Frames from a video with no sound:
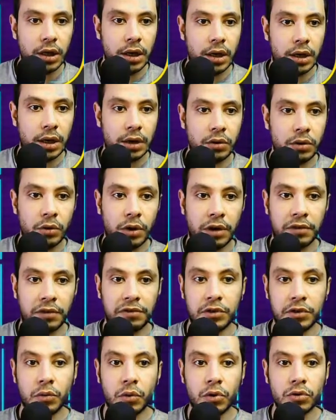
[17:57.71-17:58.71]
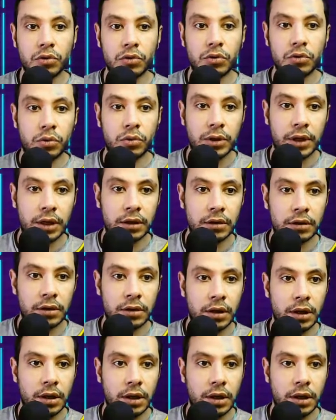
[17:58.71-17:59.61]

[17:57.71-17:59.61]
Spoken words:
if you want to get